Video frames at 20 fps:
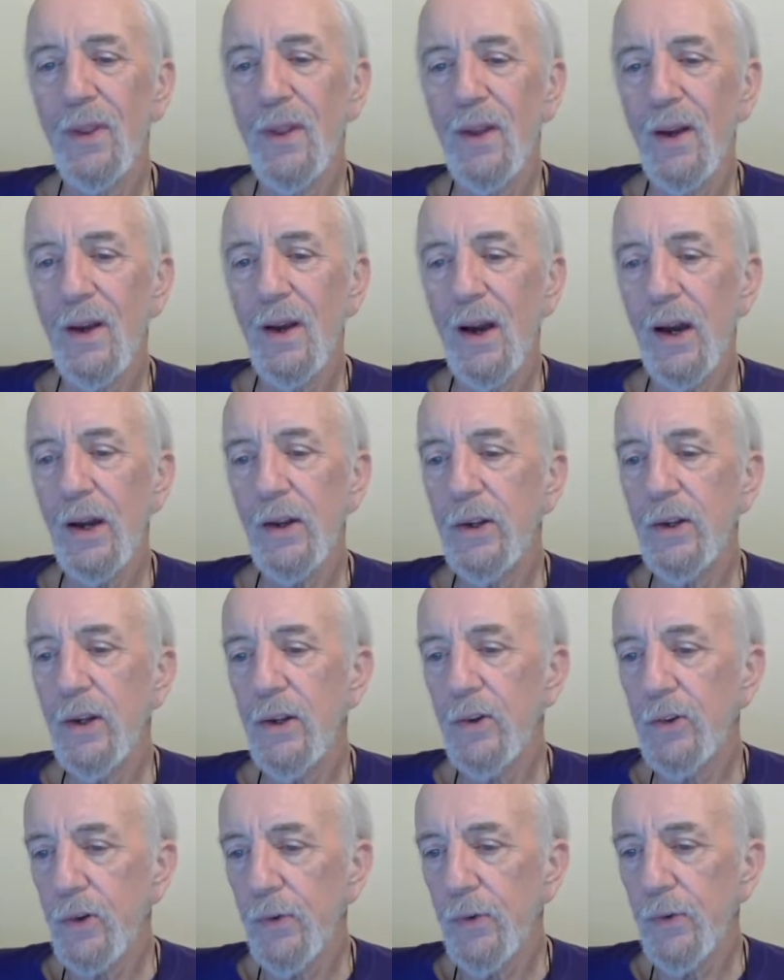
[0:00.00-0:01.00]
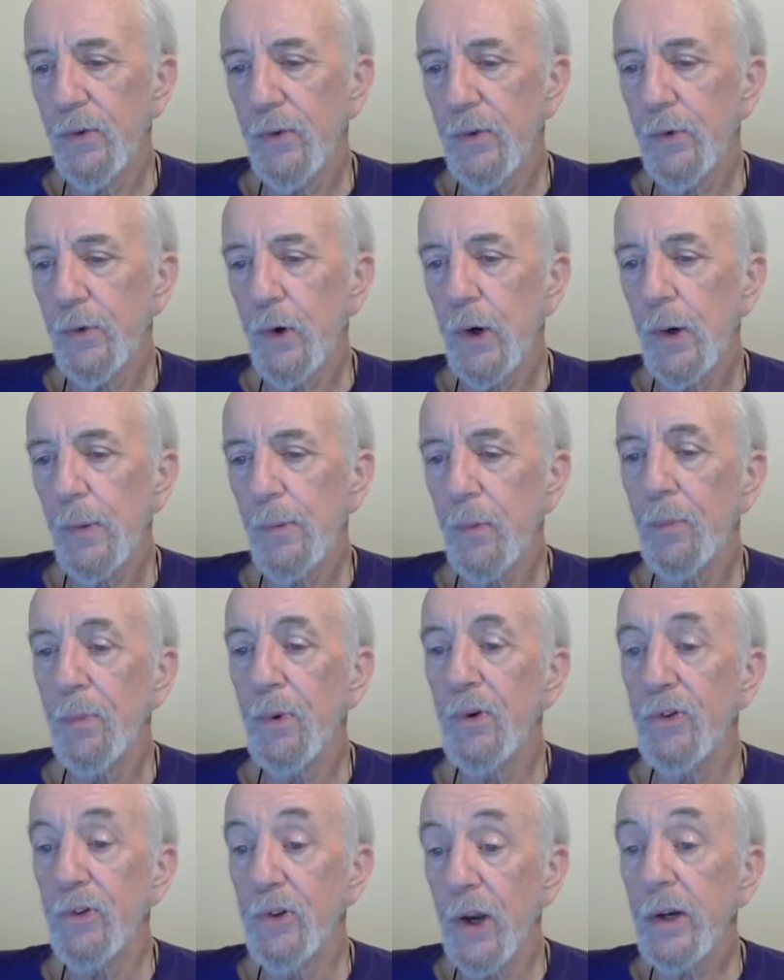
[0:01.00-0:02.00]
I teach a form of
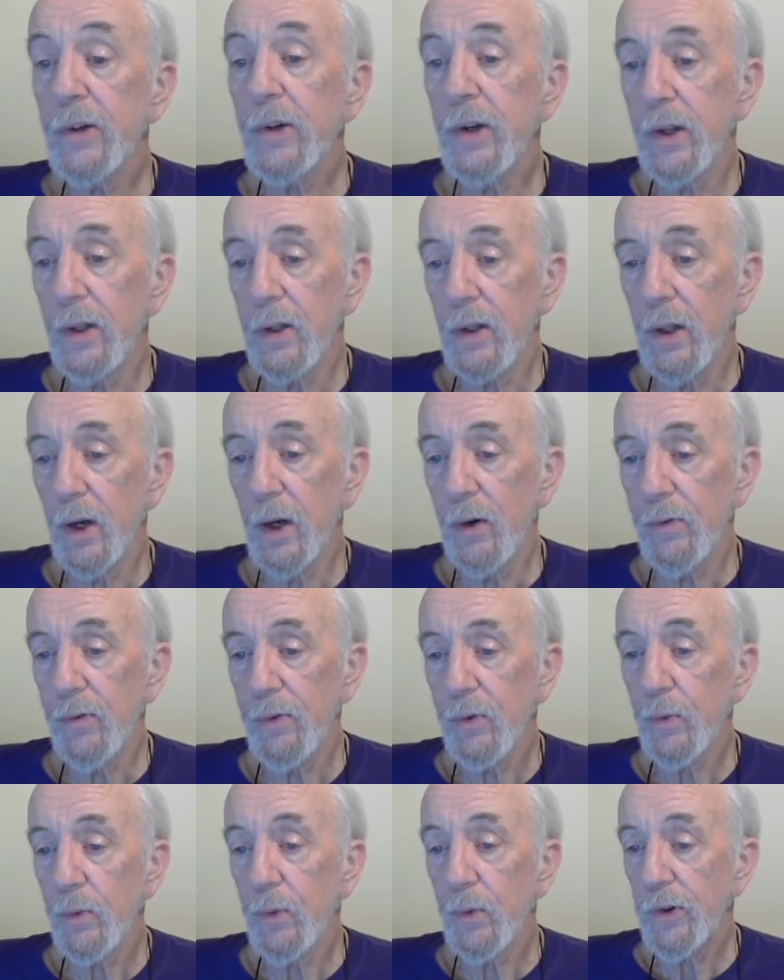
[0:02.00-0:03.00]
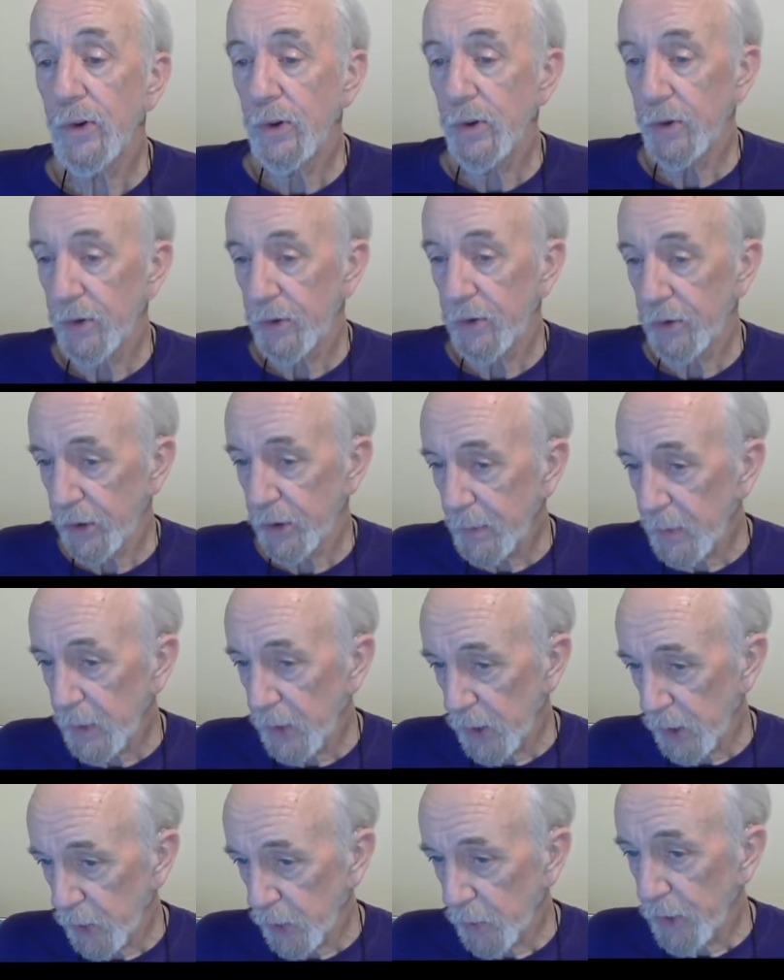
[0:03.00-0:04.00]
projecting love, which is
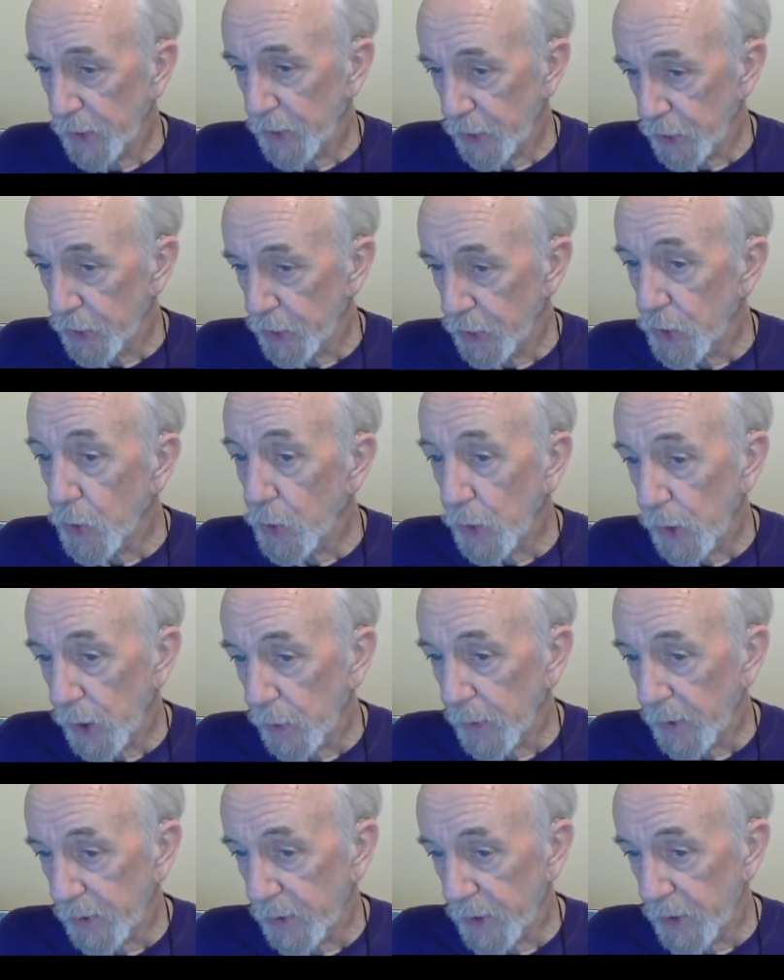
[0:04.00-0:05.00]
similar to what you're doing with the